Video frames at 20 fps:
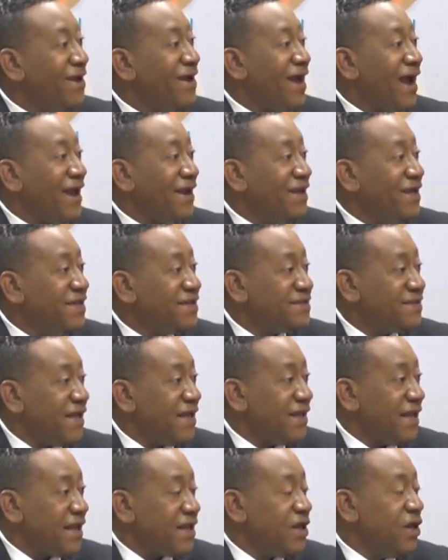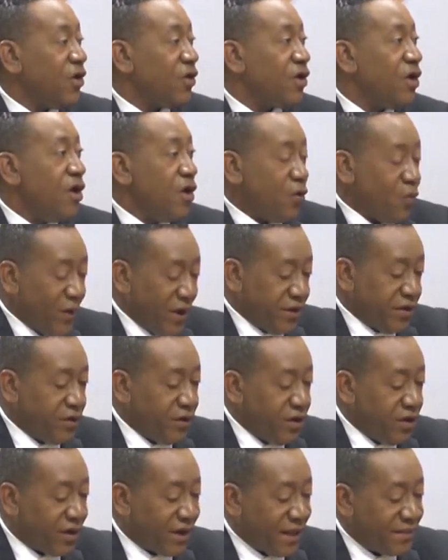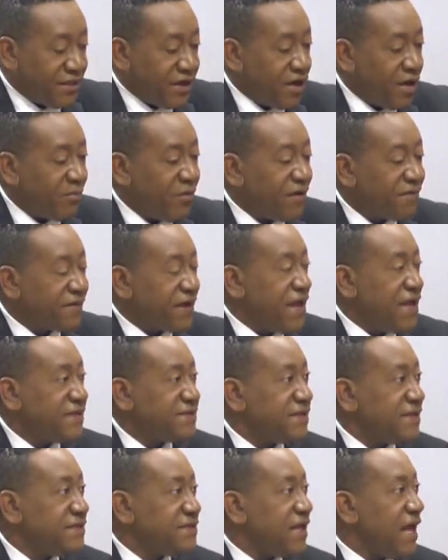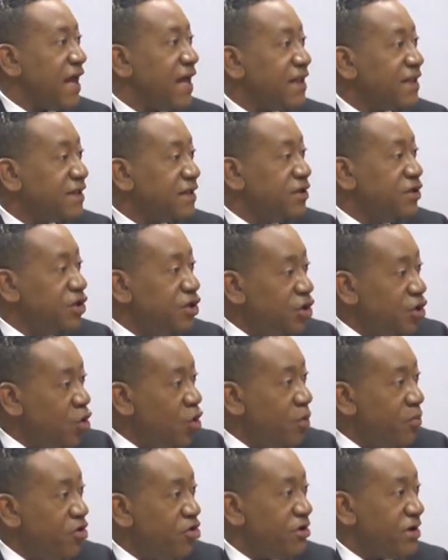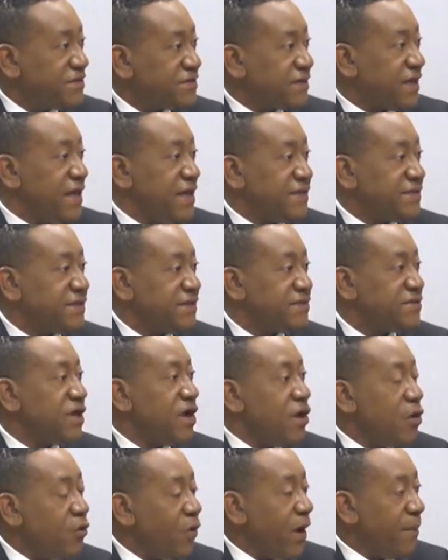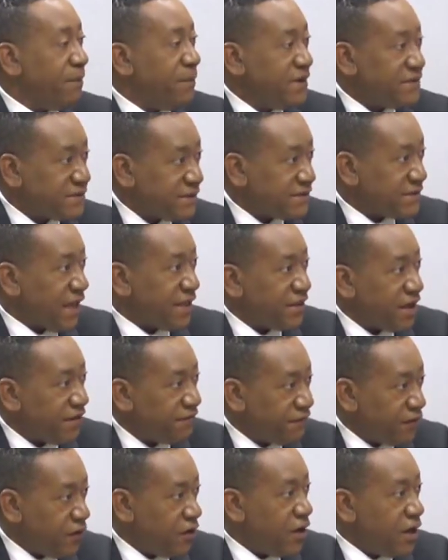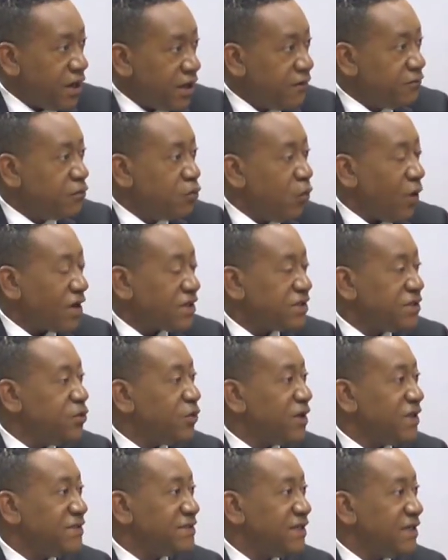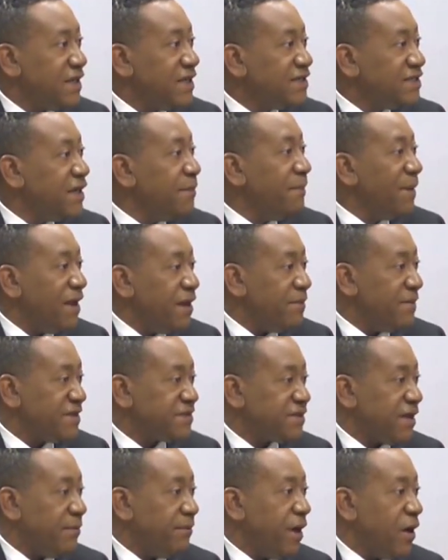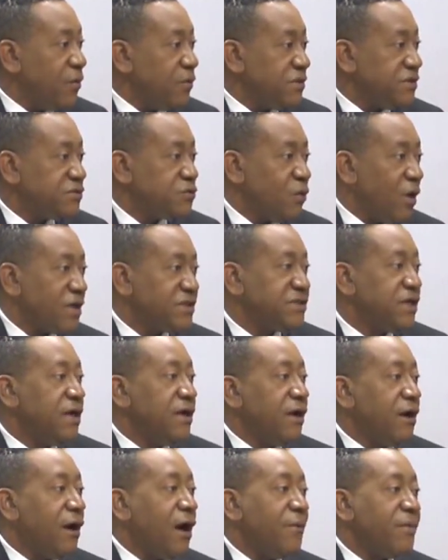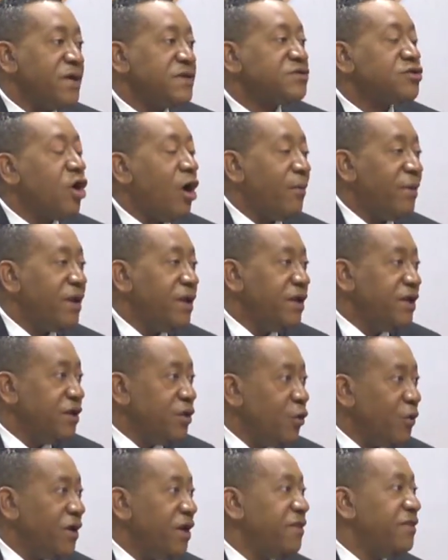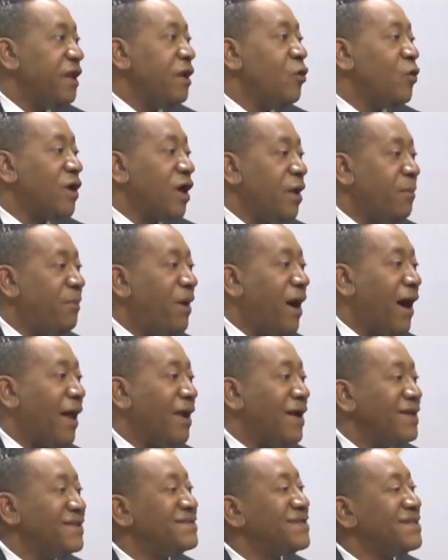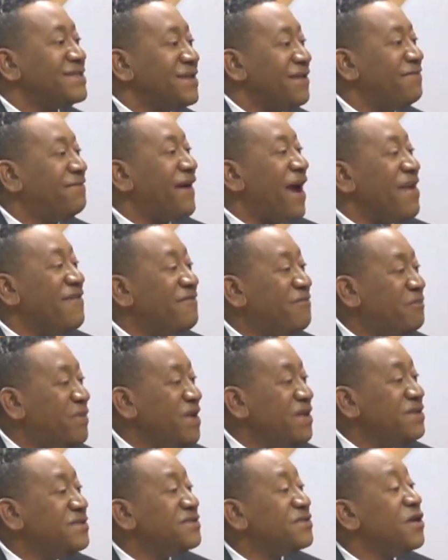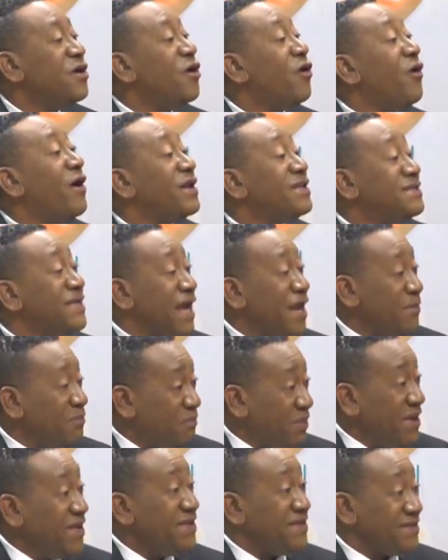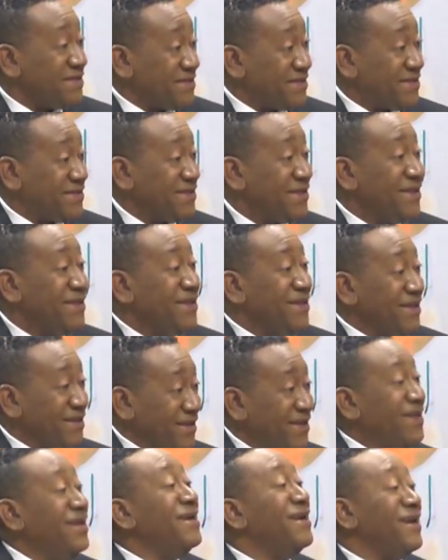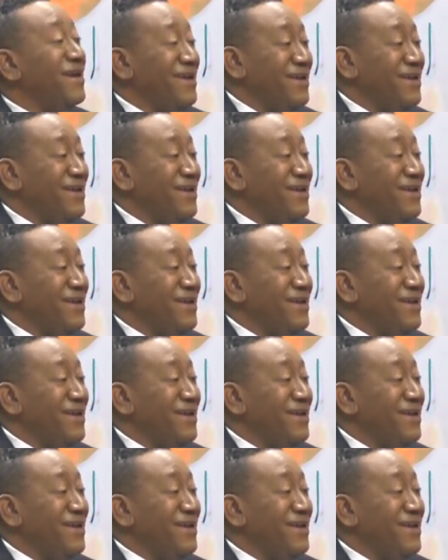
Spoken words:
And he is saying that, look, when you look at the number of cases, there are numerous cases where persons are there for what you consider de minimis amounts, what is commonly known in the local parlance as a 5-piece. All right, we're coming back to the 5-piece and the stick